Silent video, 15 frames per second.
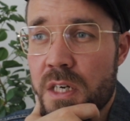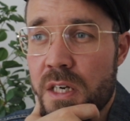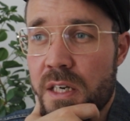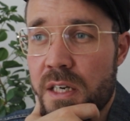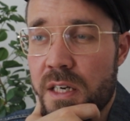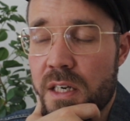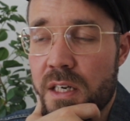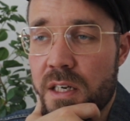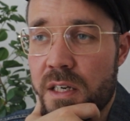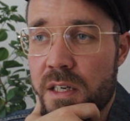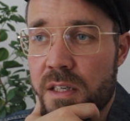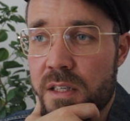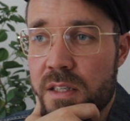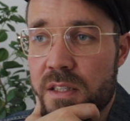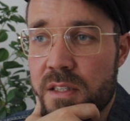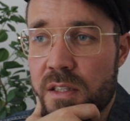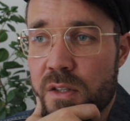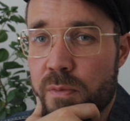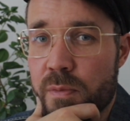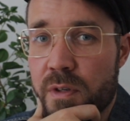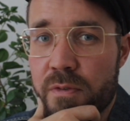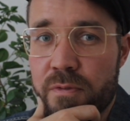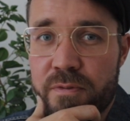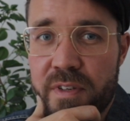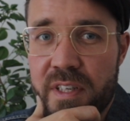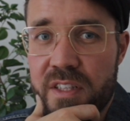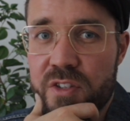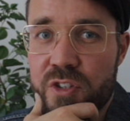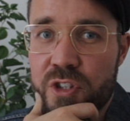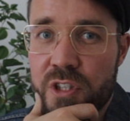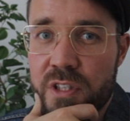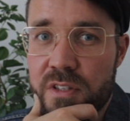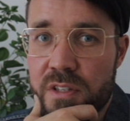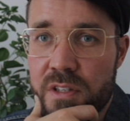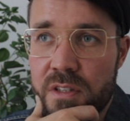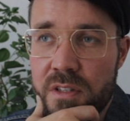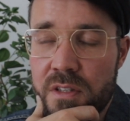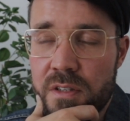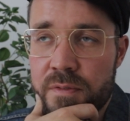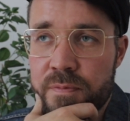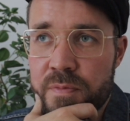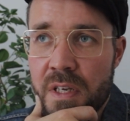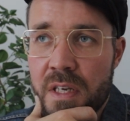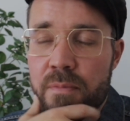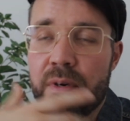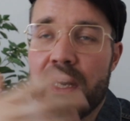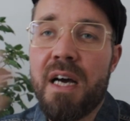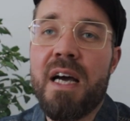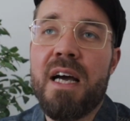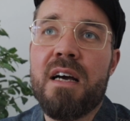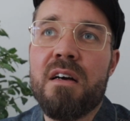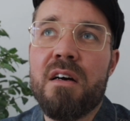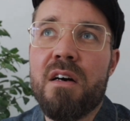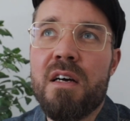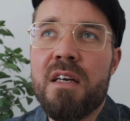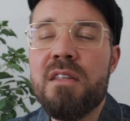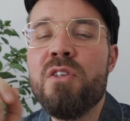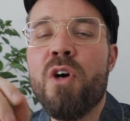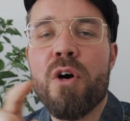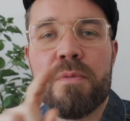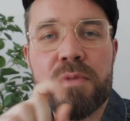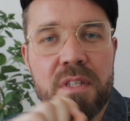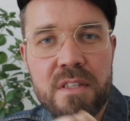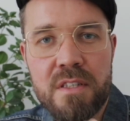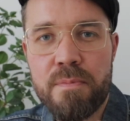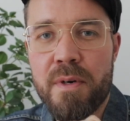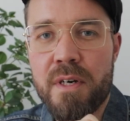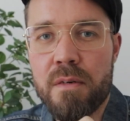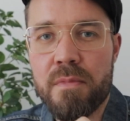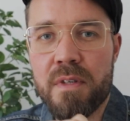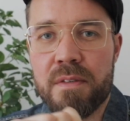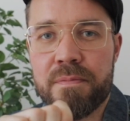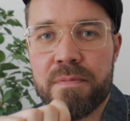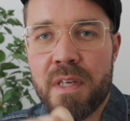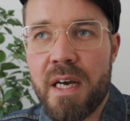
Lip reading: It's a little bit of fade cheating, but no, it was an experiment.